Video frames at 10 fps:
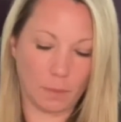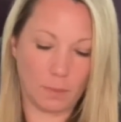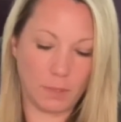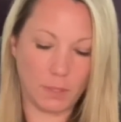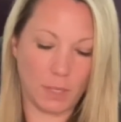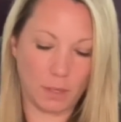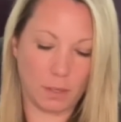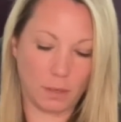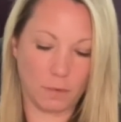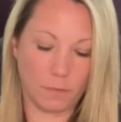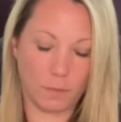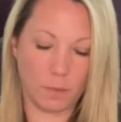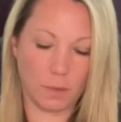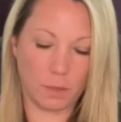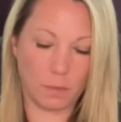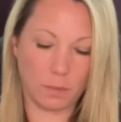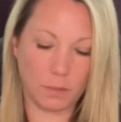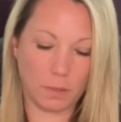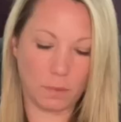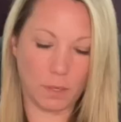What is that here for?
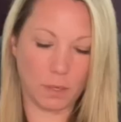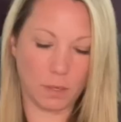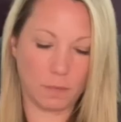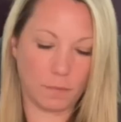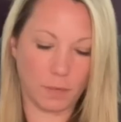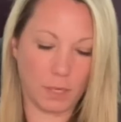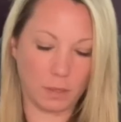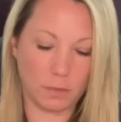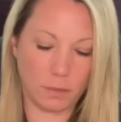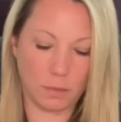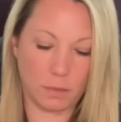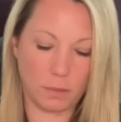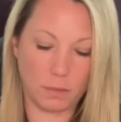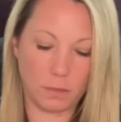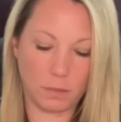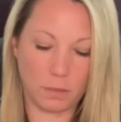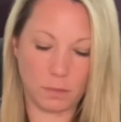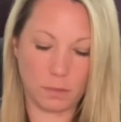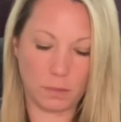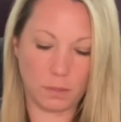What's going on for Cancer
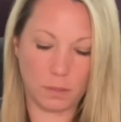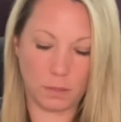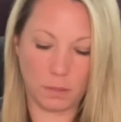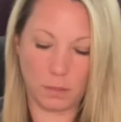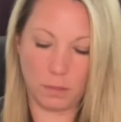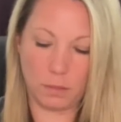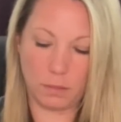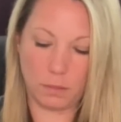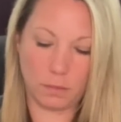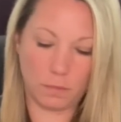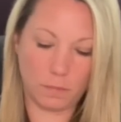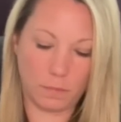and love?